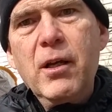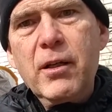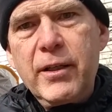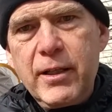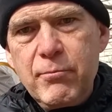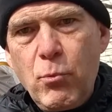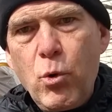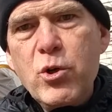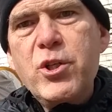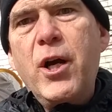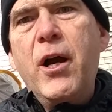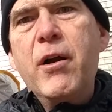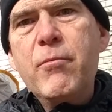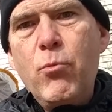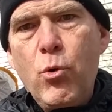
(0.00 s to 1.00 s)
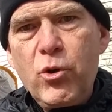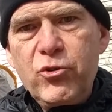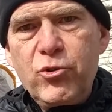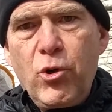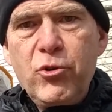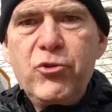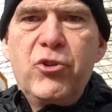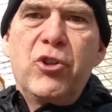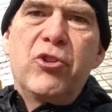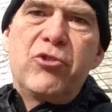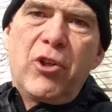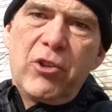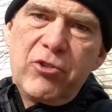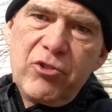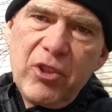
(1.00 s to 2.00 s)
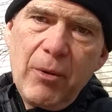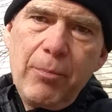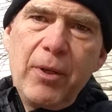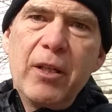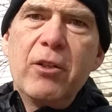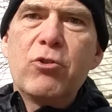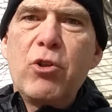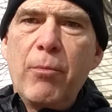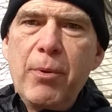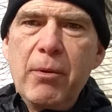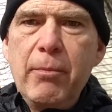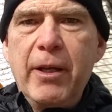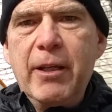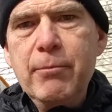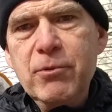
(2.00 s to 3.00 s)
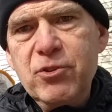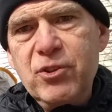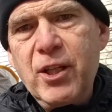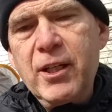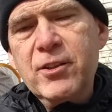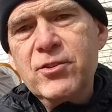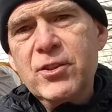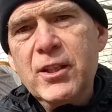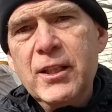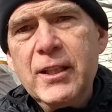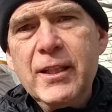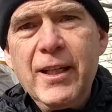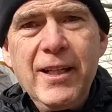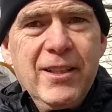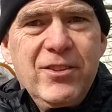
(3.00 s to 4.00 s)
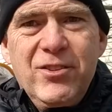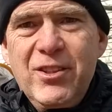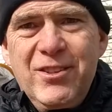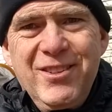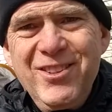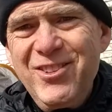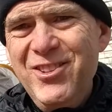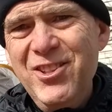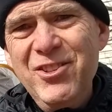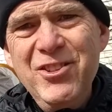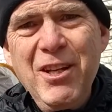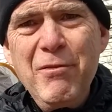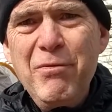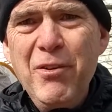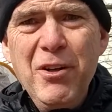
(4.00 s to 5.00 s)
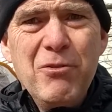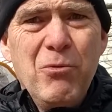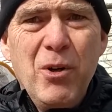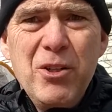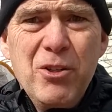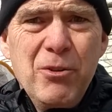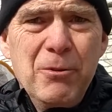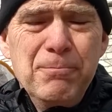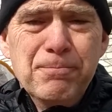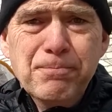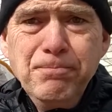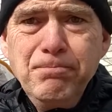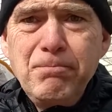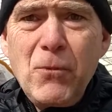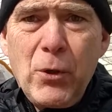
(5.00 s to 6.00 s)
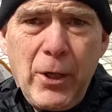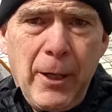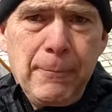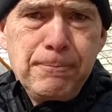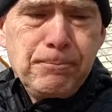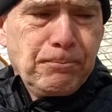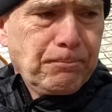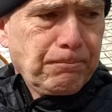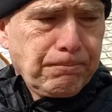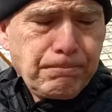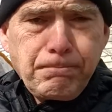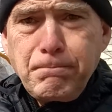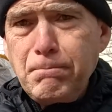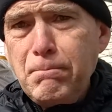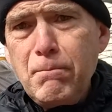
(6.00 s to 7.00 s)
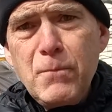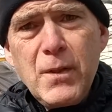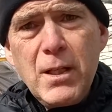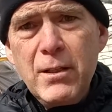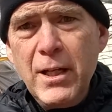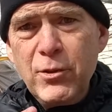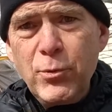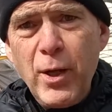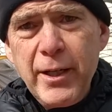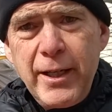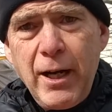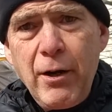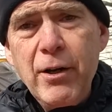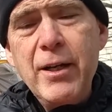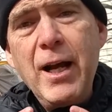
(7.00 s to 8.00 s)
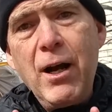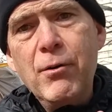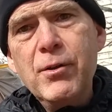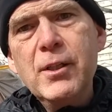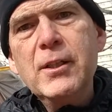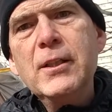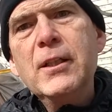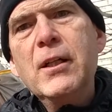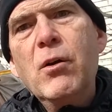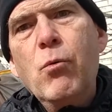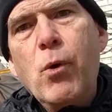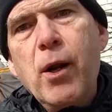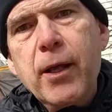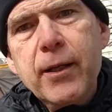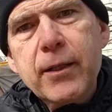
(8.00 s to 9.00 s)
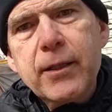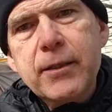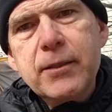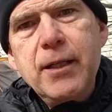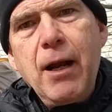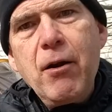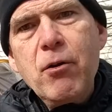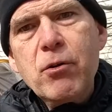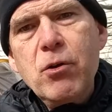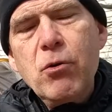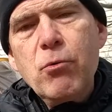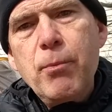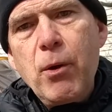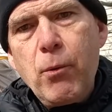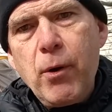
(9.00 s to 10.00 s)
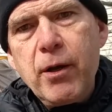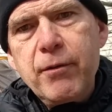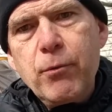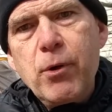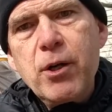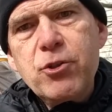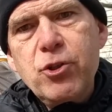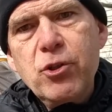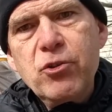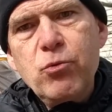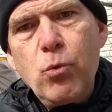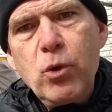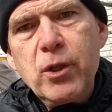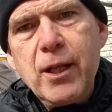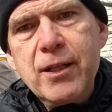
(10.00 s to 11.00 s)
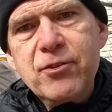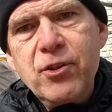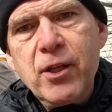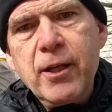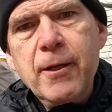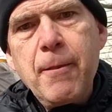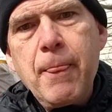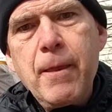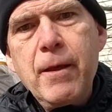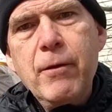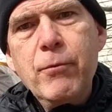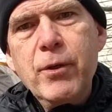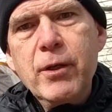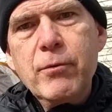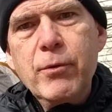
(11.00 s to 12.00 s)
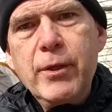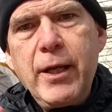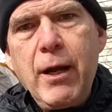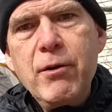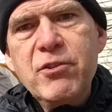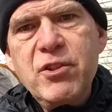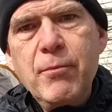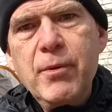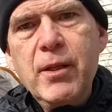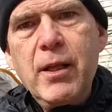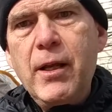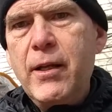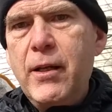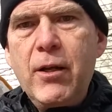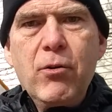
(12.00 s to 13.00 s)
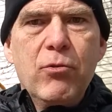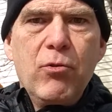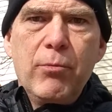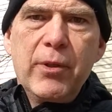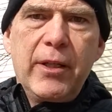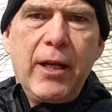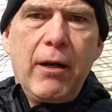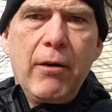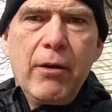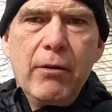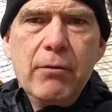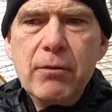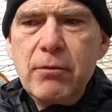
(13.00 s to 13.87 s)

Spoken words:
get more tired, more exhausted. You're going to start slipping, tripping, making mistakes. And it's not fun. Why do it? Okay. That's what I carry. Now, when I go with my wife, I wanted to show you this one last thing. We carry something that I don't normally carry,